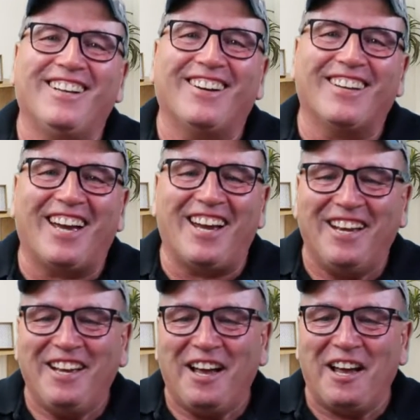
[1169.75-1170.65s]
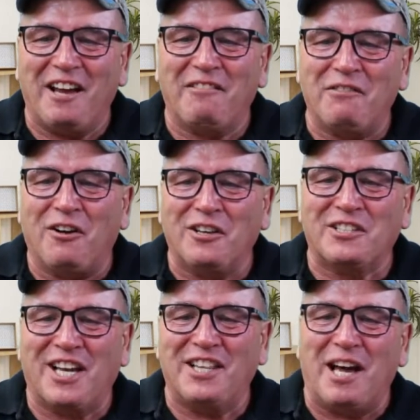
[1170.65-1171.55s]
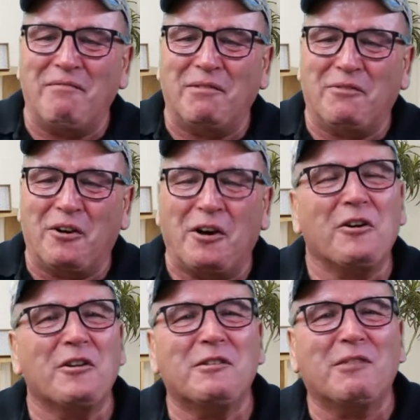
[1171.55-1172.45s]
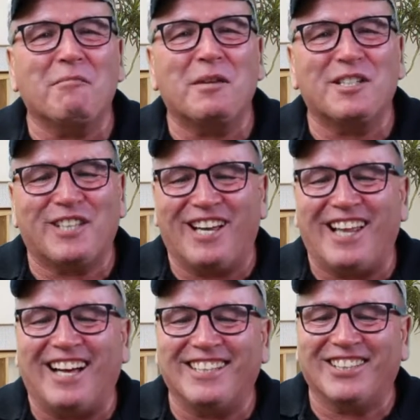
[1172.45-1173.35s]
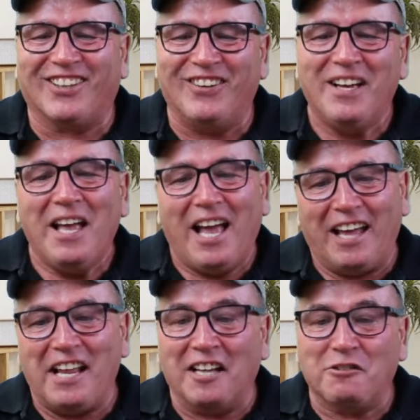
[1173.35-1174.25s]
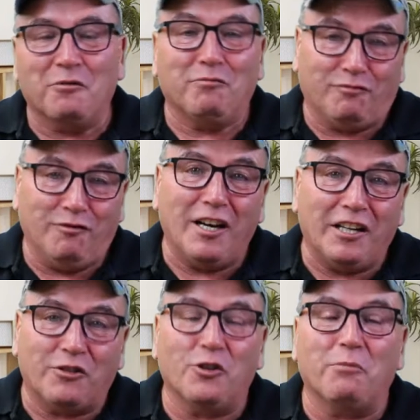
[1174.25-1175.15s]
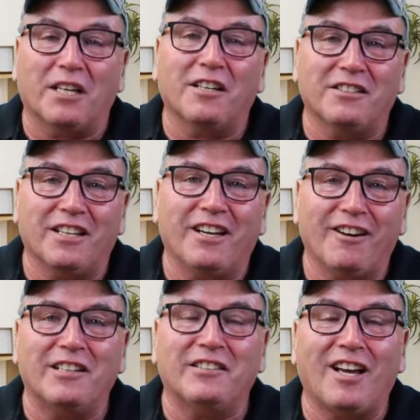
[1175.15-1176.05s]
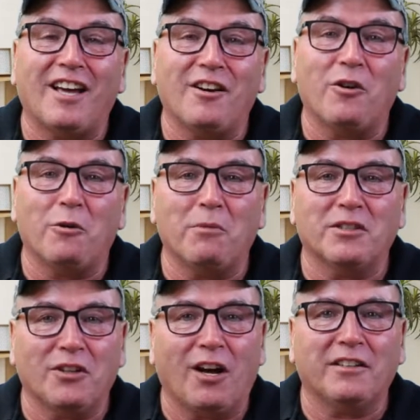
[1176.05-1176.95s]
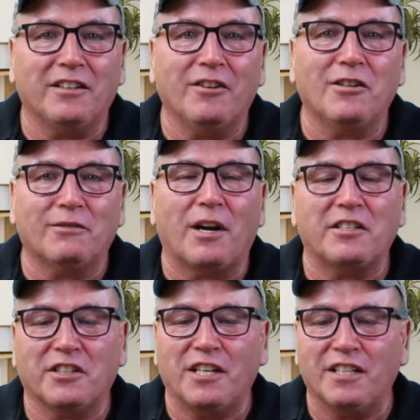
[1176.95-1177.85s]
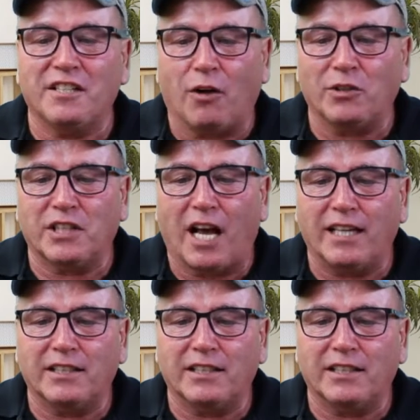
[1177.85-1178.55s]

Okay, I think we've all said that before, or heard somebody say that. So, and that's really true because the air inside our home is not near as fresh as it is outside.